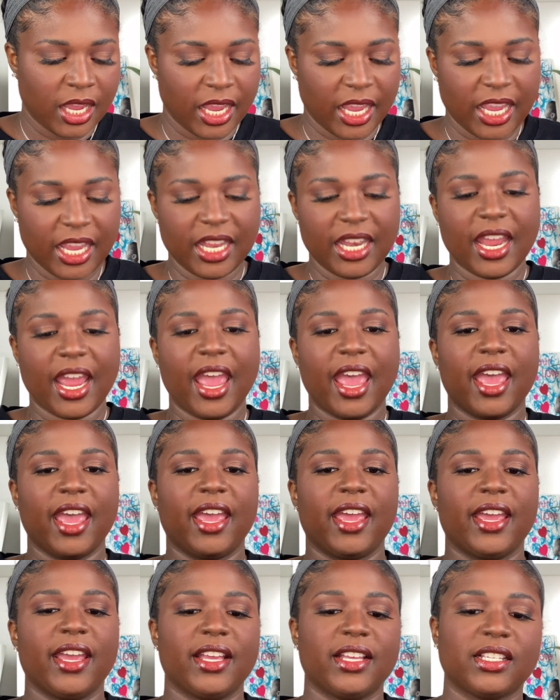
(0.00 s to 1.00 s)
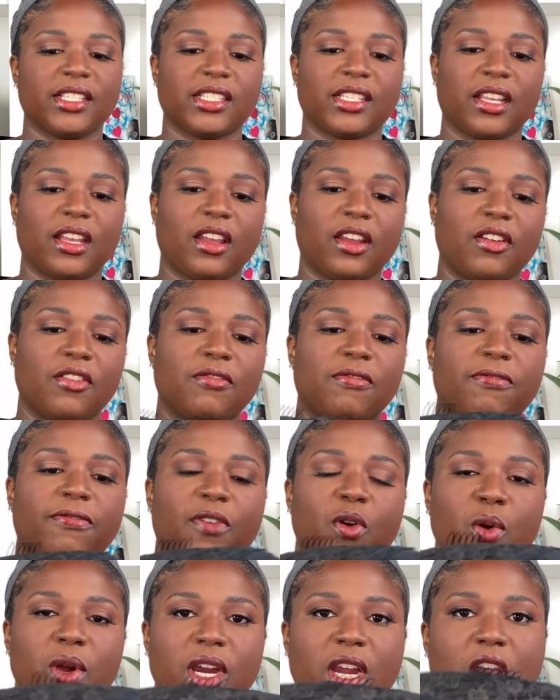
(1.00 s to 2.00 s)
It has
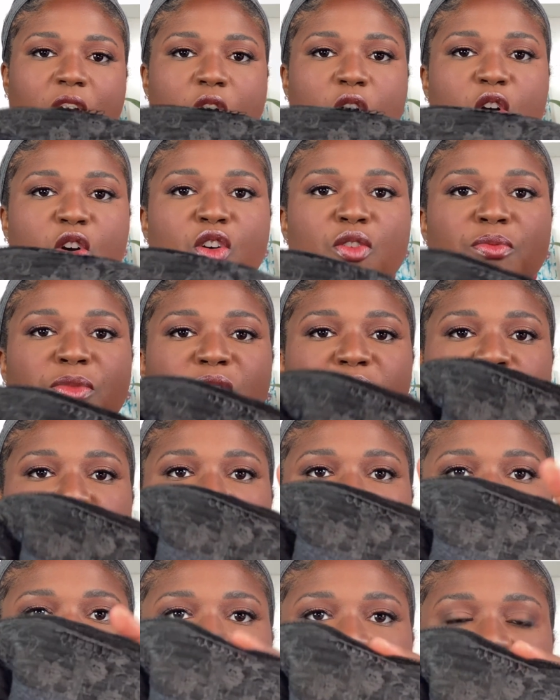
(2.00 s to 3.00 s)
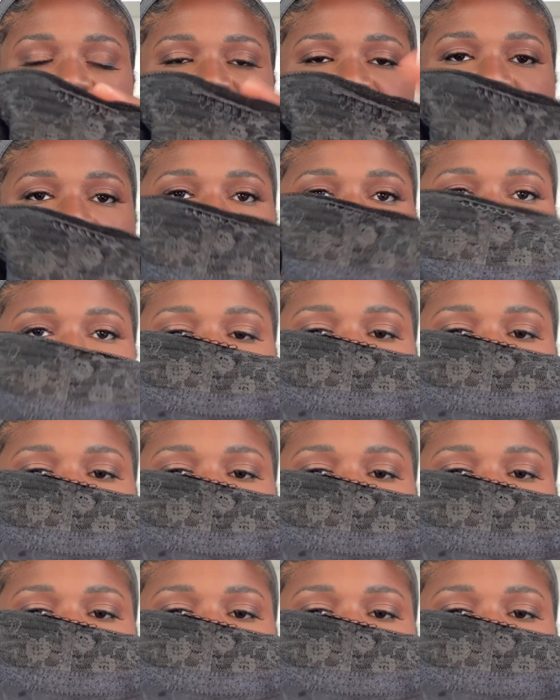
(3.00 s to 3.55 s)
4 combs, one at the top,